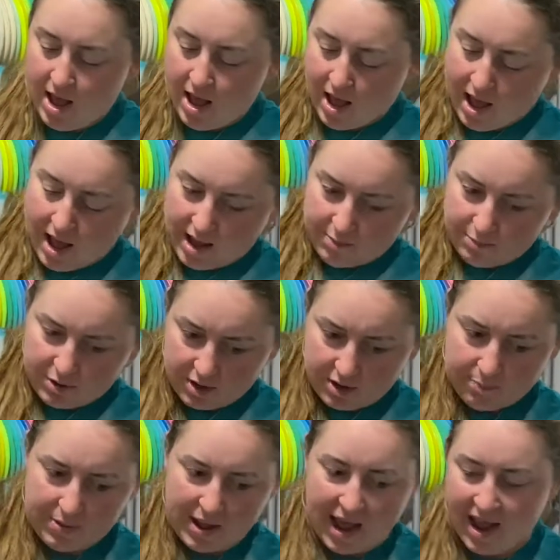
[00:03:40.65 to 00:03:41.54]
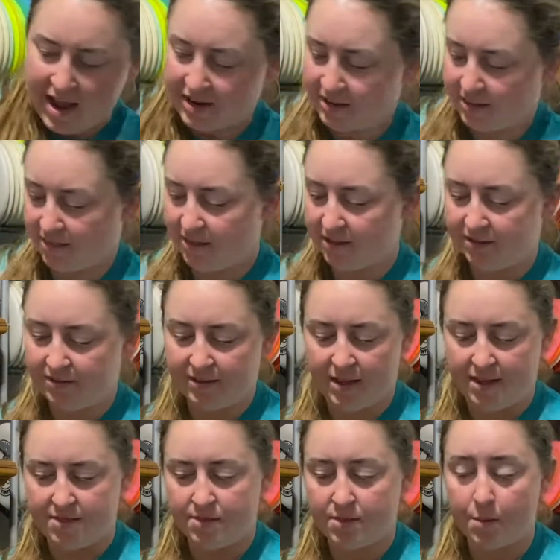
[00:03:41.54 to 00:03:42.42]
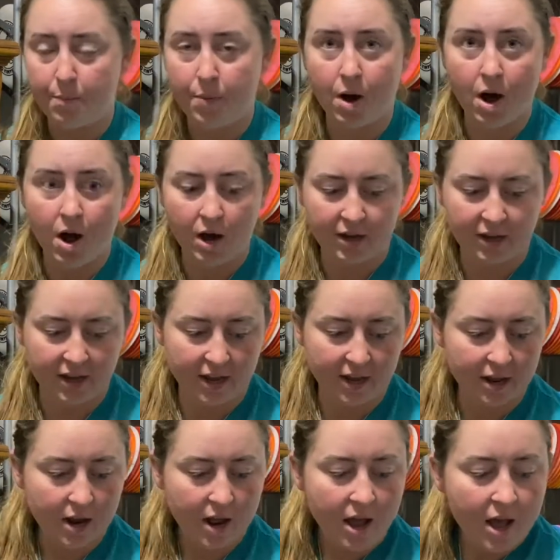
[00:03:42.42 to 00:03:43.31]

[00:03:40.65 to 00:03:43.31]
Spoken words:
I'm gonna pack this in the pocket.